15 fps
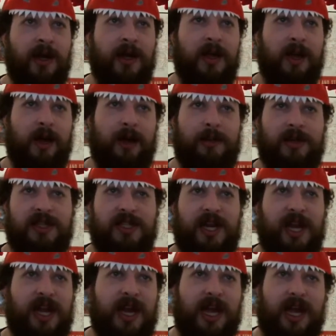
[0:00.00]
They might be
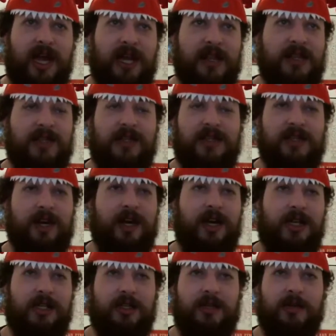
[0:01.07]
saying, "Hey, this is
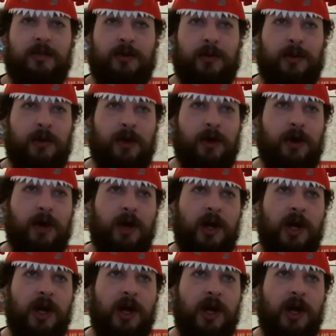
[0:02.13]
awesome," or